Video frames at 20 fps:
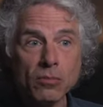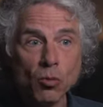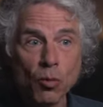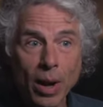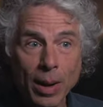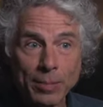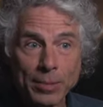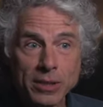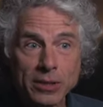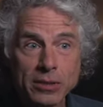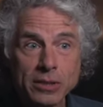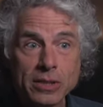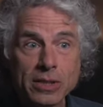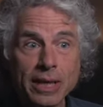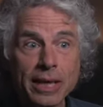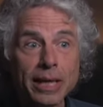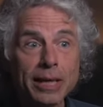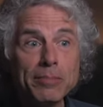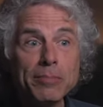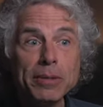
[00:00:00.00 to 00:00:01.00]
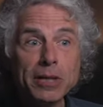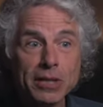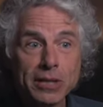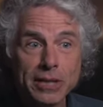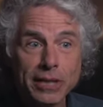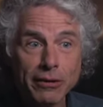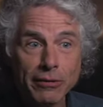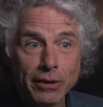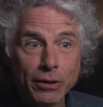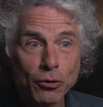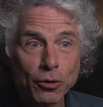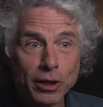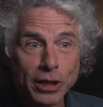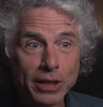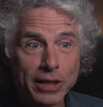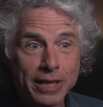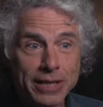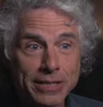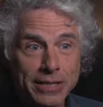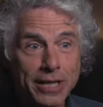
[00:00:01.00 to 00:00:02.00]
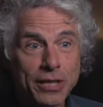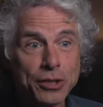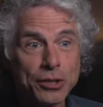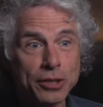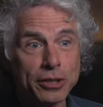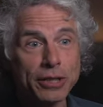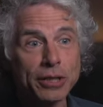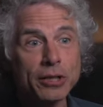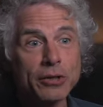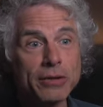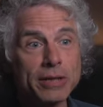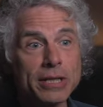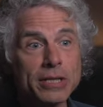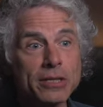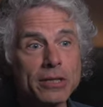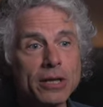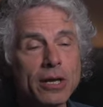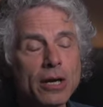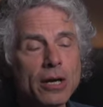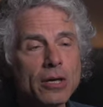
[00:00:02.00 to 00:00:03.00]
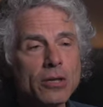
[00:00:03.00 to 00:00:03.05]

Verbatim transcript: weapons and military organization increased.